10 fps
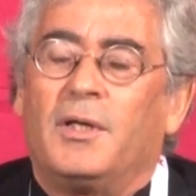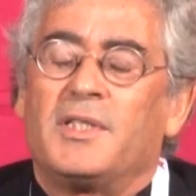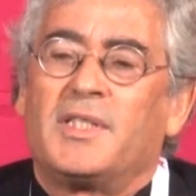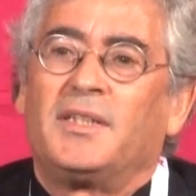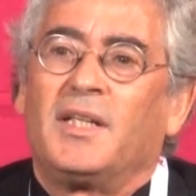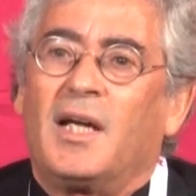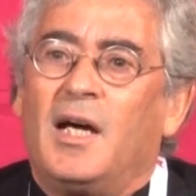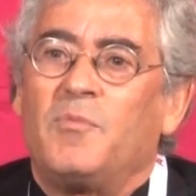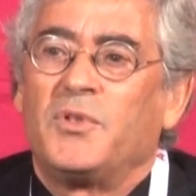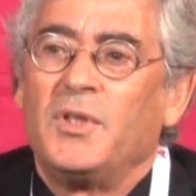setting
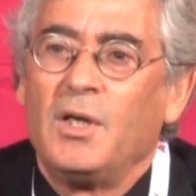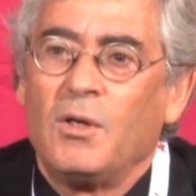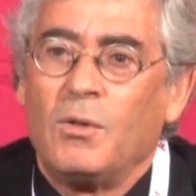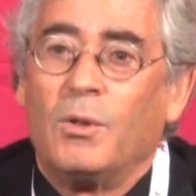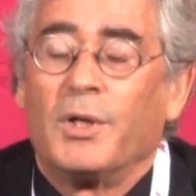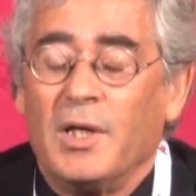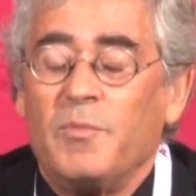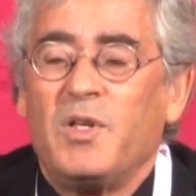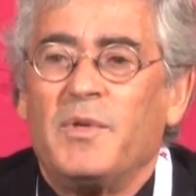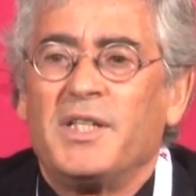up or
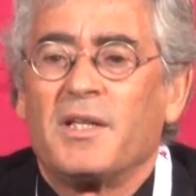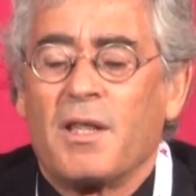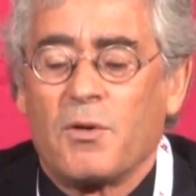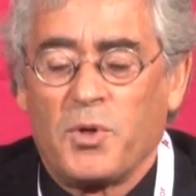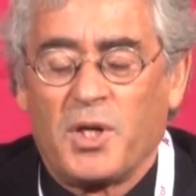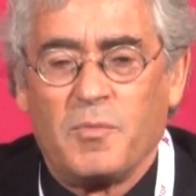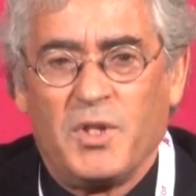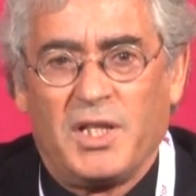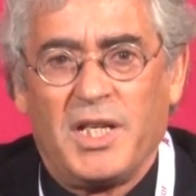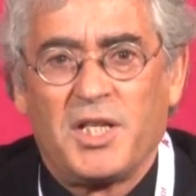implementing the
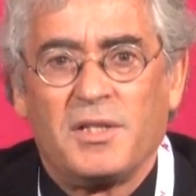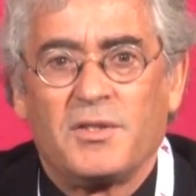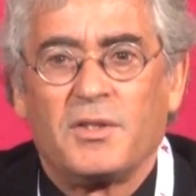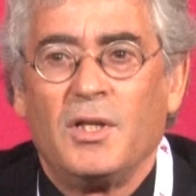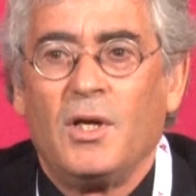recommendations